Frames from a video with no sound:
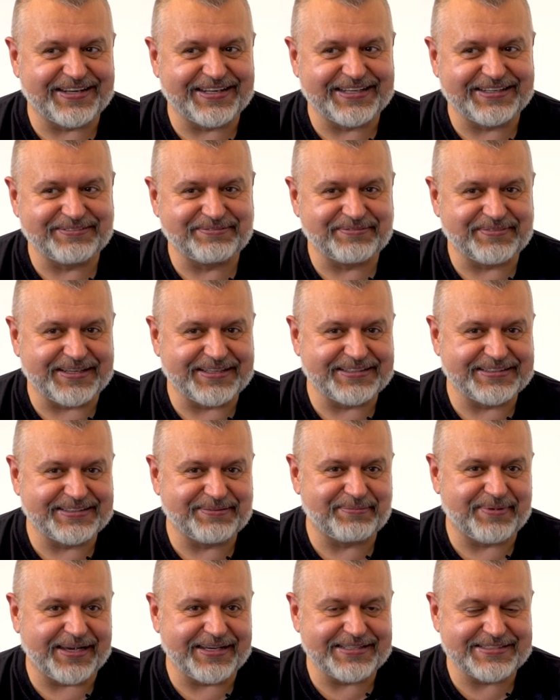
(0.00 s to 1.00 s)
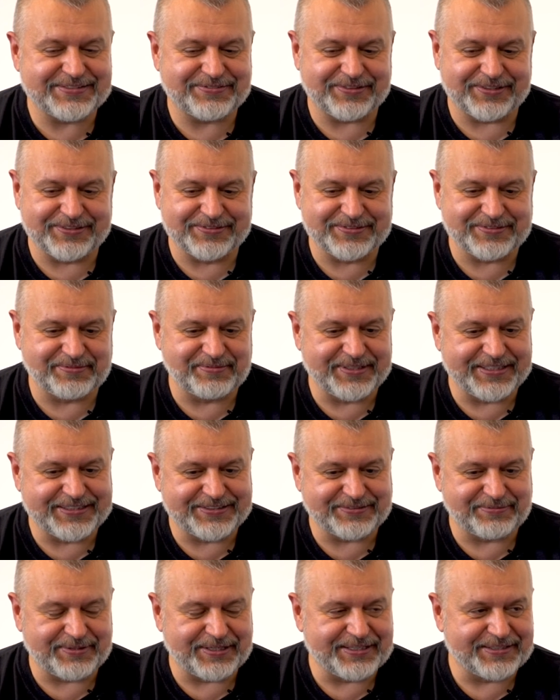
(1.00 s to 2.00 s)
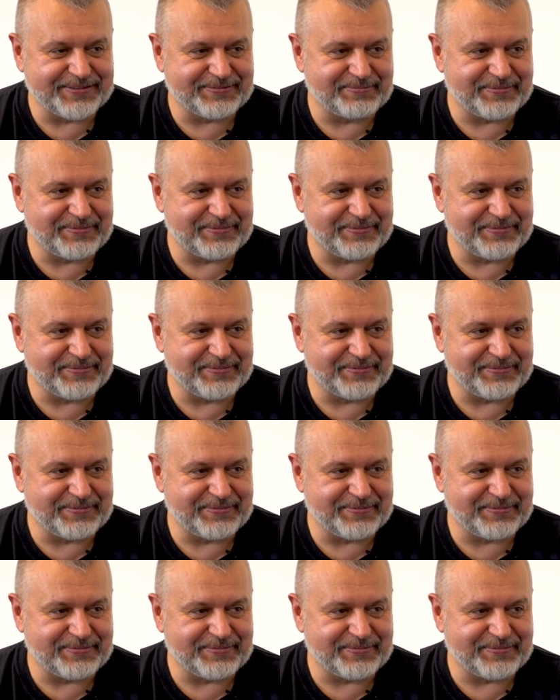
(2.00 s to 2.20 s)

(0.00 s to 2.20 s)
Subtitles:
I am, the bikes follows me to my